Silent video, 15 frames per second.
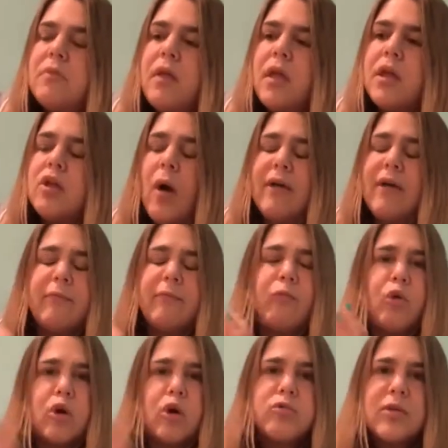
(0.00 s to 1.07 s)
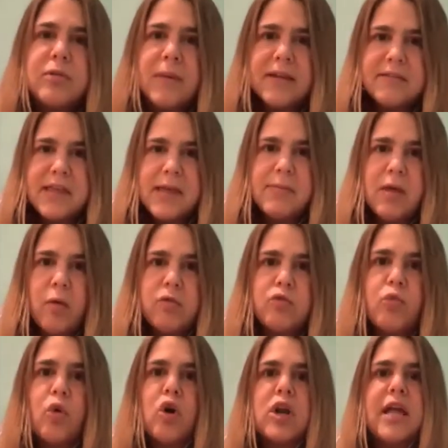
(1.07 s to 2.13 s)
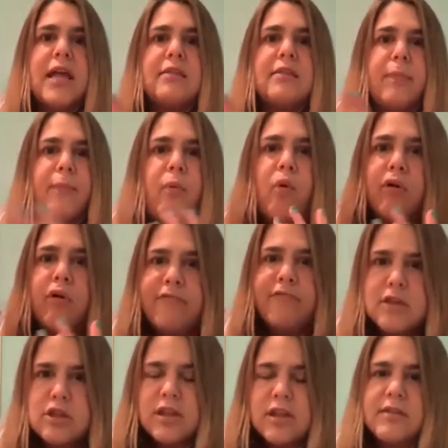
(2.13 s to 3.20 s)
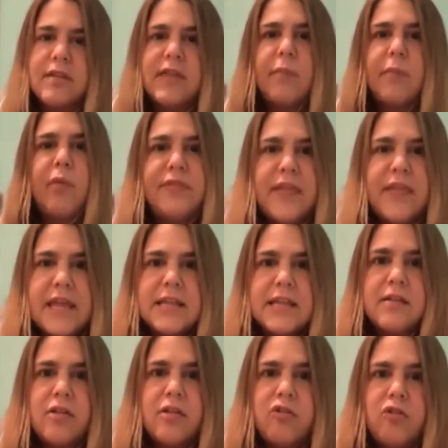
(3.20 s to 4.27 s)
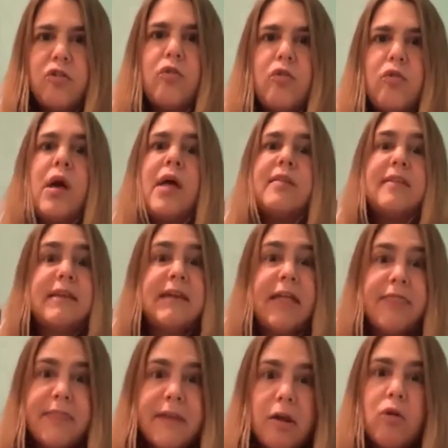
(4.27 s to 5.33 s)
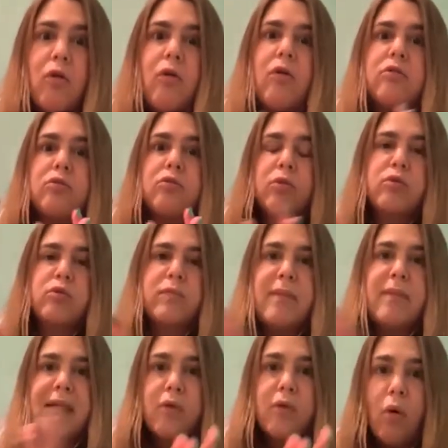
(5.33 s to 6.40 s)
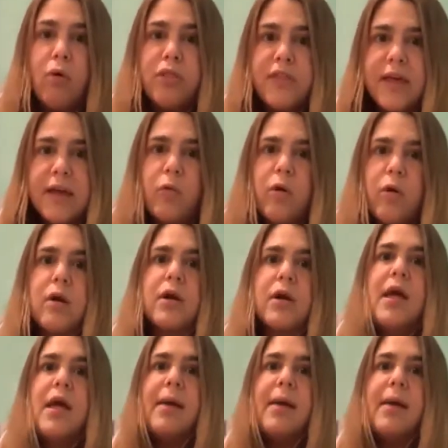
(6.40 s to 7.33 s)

I worked with my team that was working to pour vision into them, what they needed to do to get their goals, which would make the whole thing work.